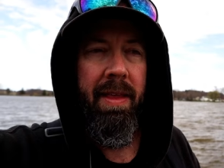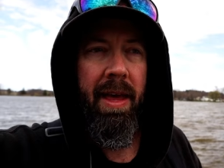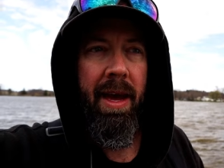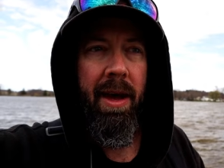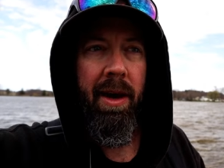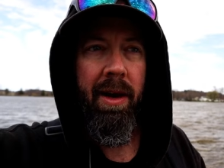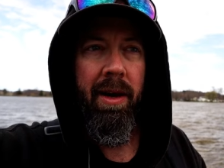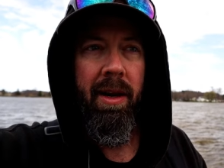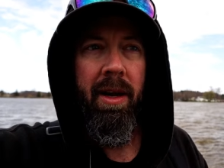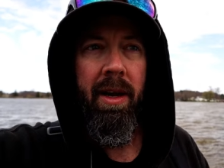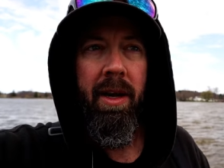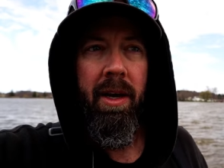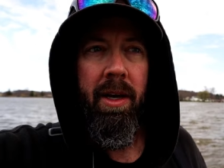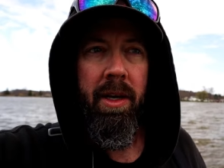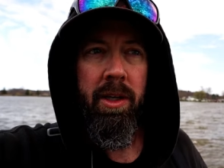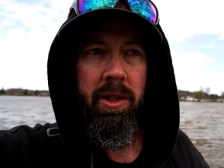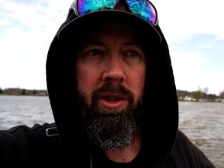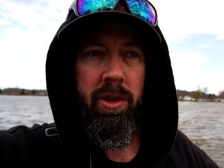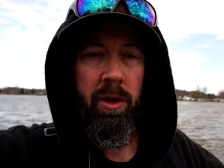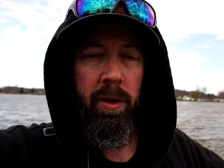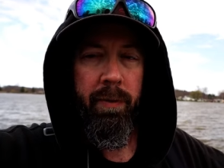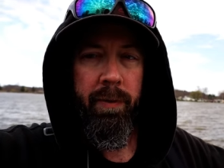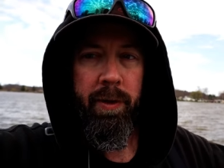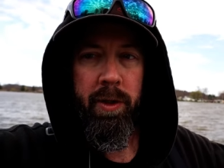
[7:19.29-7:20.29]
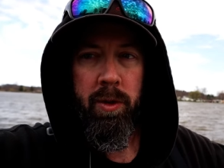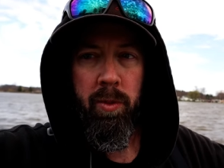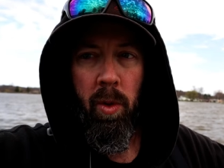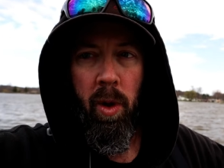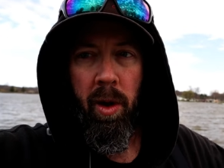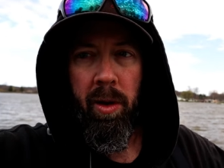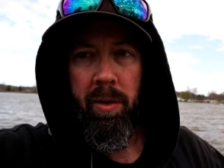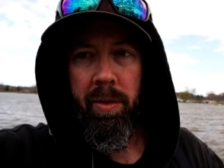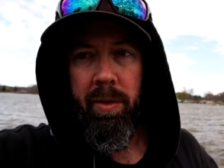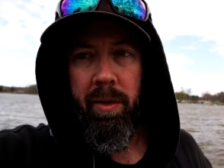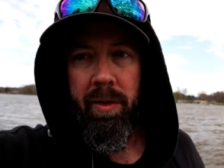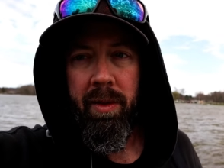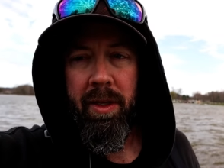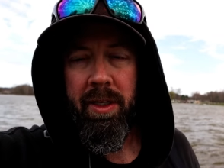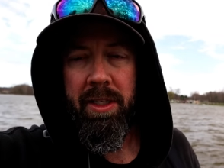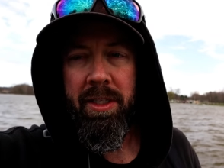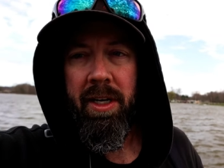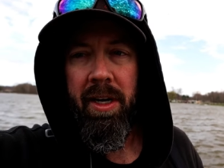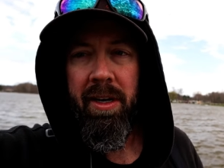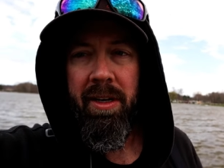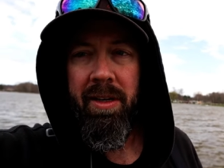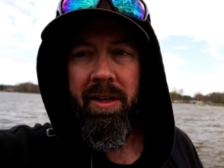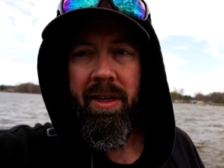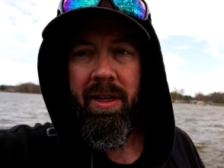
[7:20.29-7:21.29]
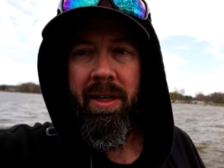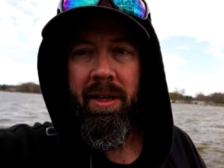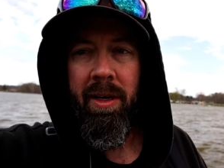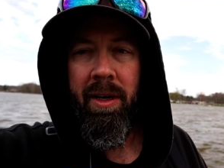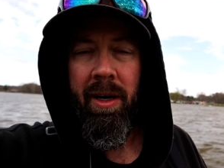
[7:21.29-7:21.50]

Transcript: that surface water that the sun,